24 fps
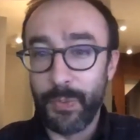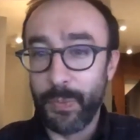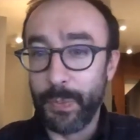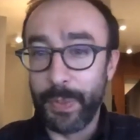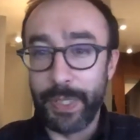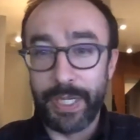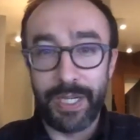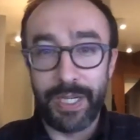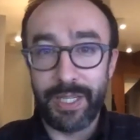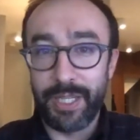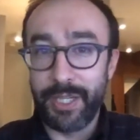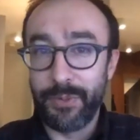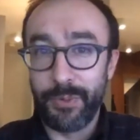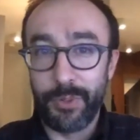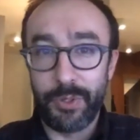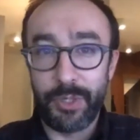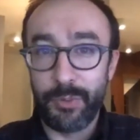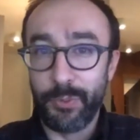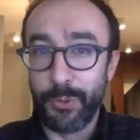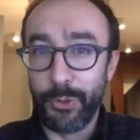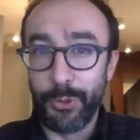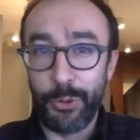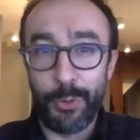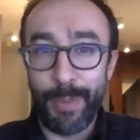really
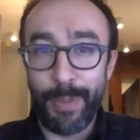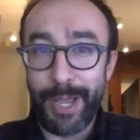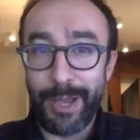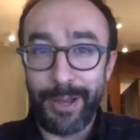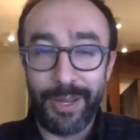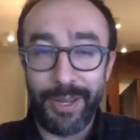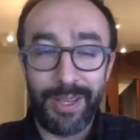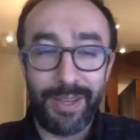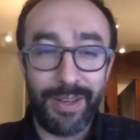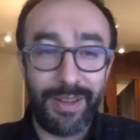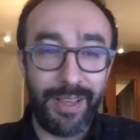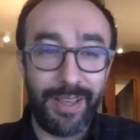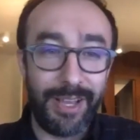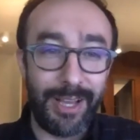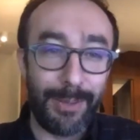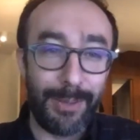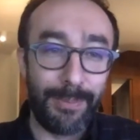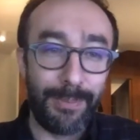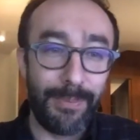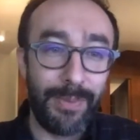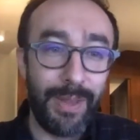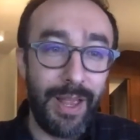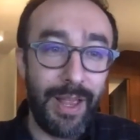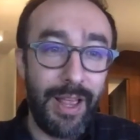really rude about it
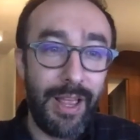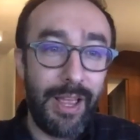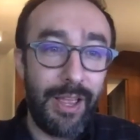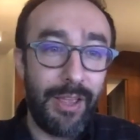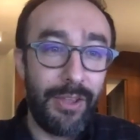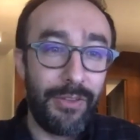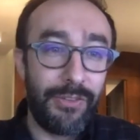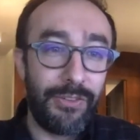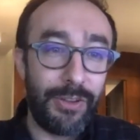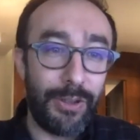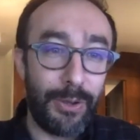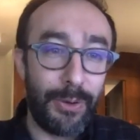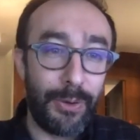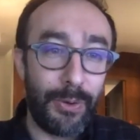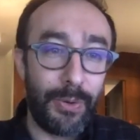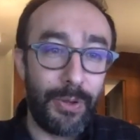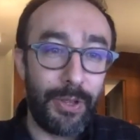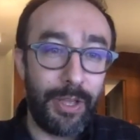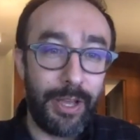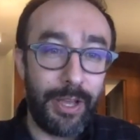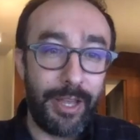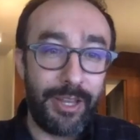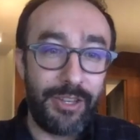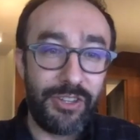um, so
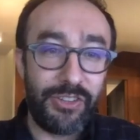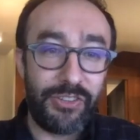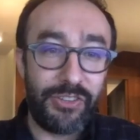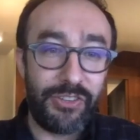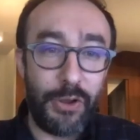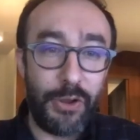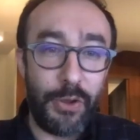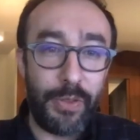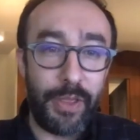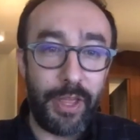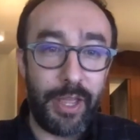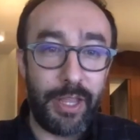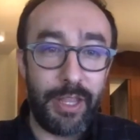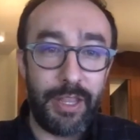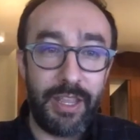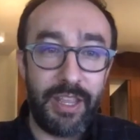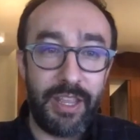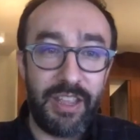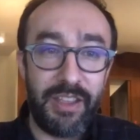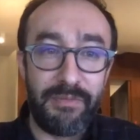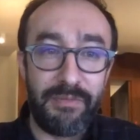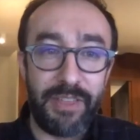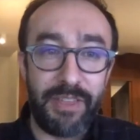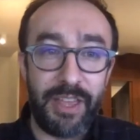uh, just know that
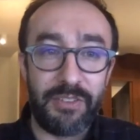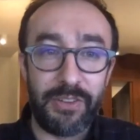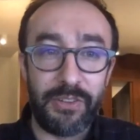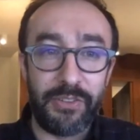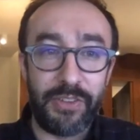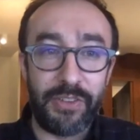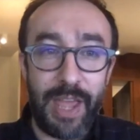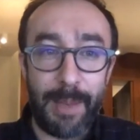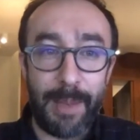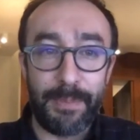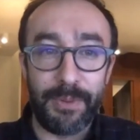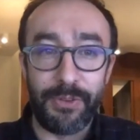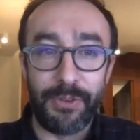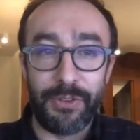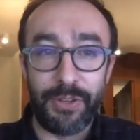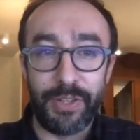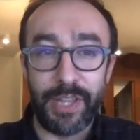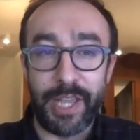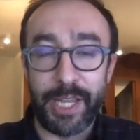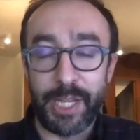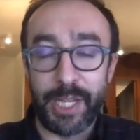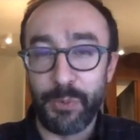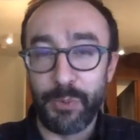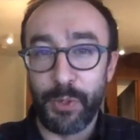if that does happen to you
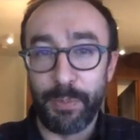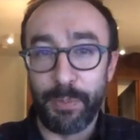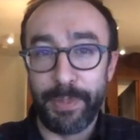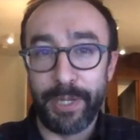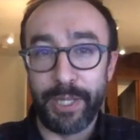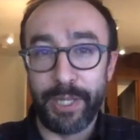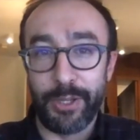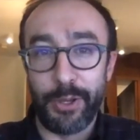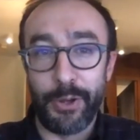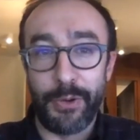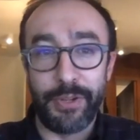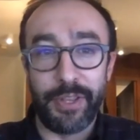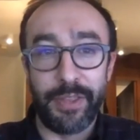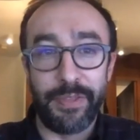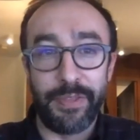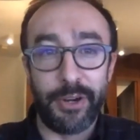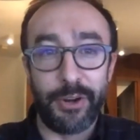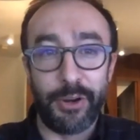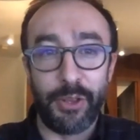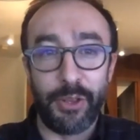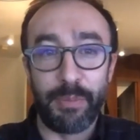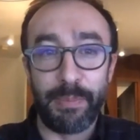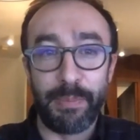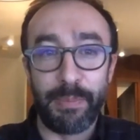that you wouldn't be alone that
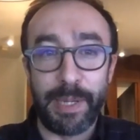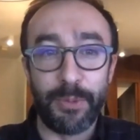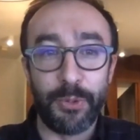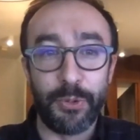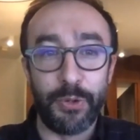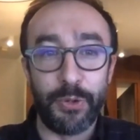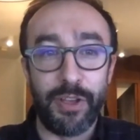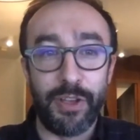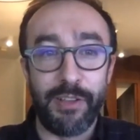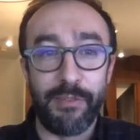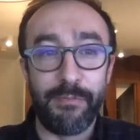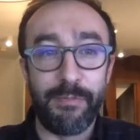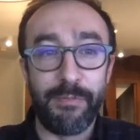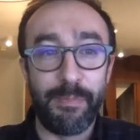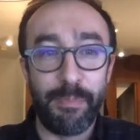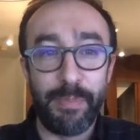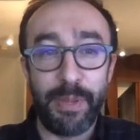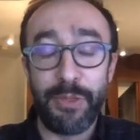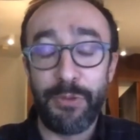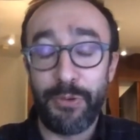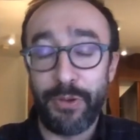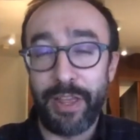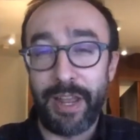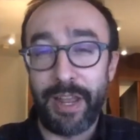there are other people who have
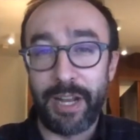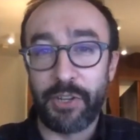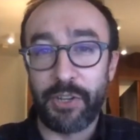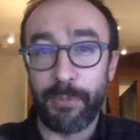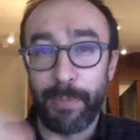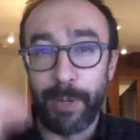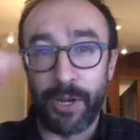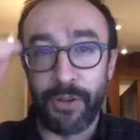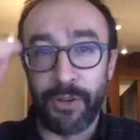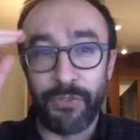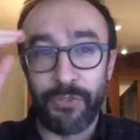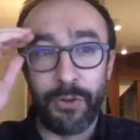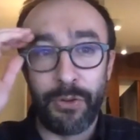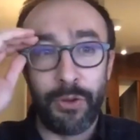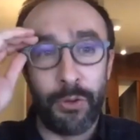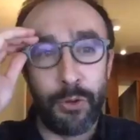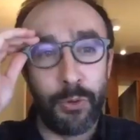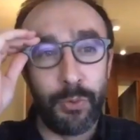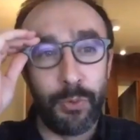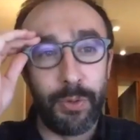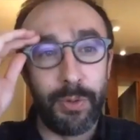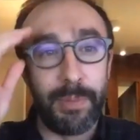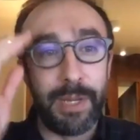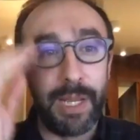been through that experience who,
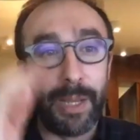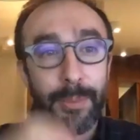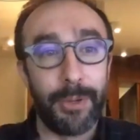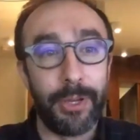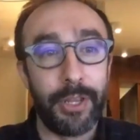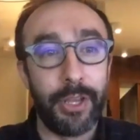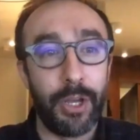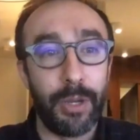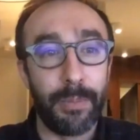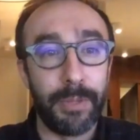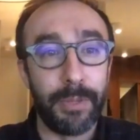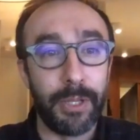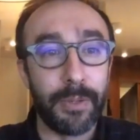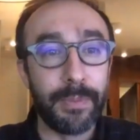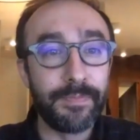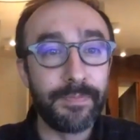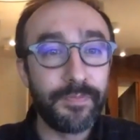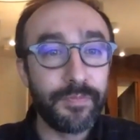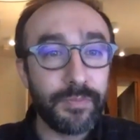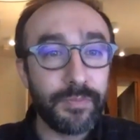who would be able to help you